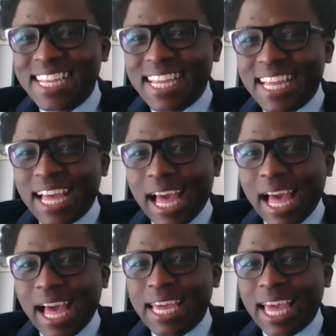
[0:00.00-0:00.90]
hi
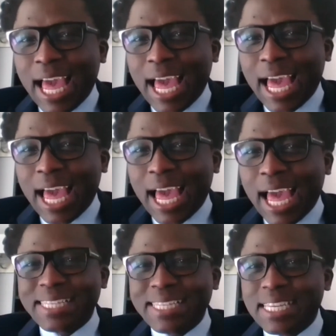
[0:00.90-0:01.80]
Abdul Basit.
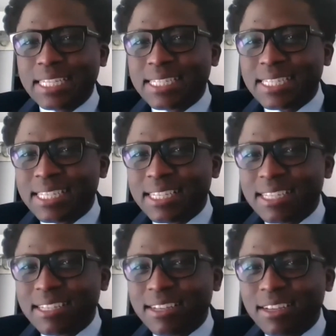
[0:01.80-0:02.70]

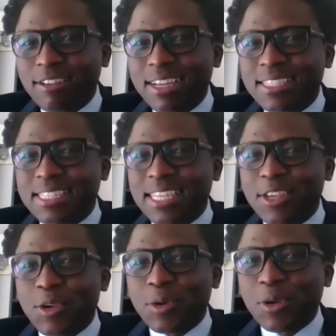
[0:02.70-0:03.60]
Great to see you.
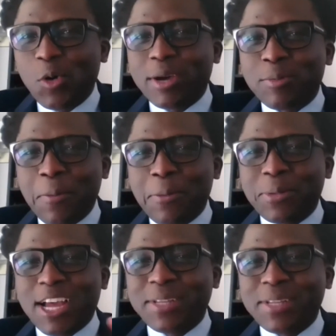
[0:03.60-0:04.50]
Oh, well, more people are
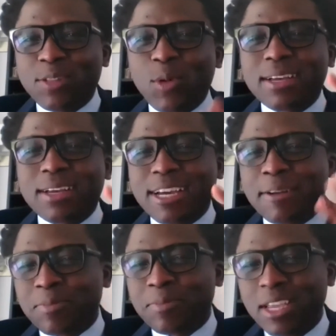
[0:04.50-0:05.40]
coming in. Welcome.
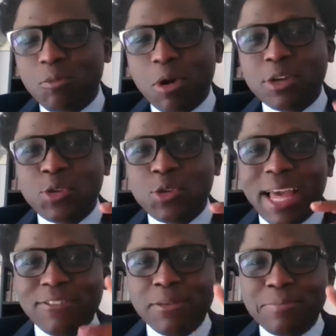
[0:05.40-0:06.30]
Well, you
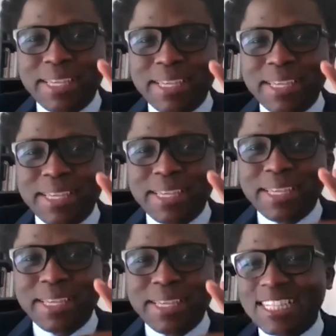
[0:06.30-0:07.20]
haven't missed
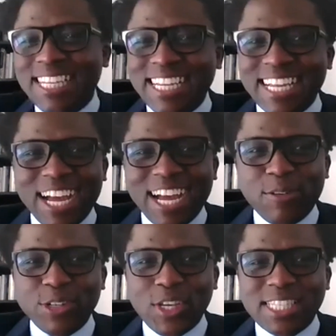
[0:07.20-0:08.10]
anything. We're
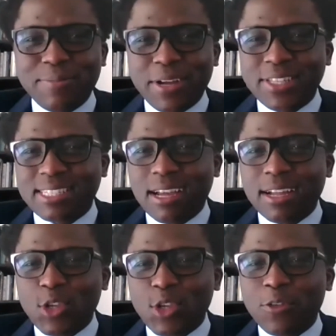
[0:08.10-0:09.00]
just about to
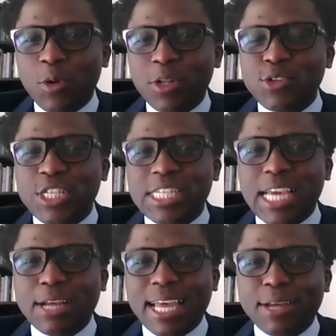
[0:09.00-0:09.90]
start. So if you want to do
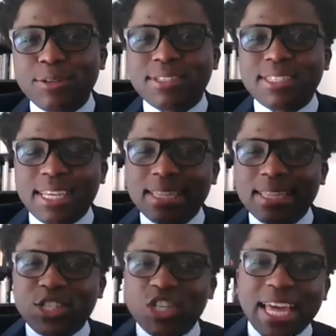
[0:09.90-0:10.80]
shout outs in the
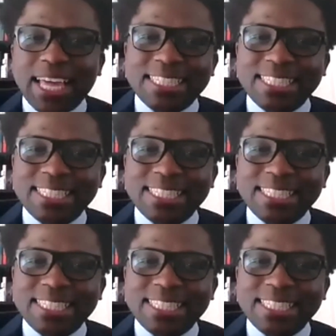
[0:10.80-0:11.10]
chat,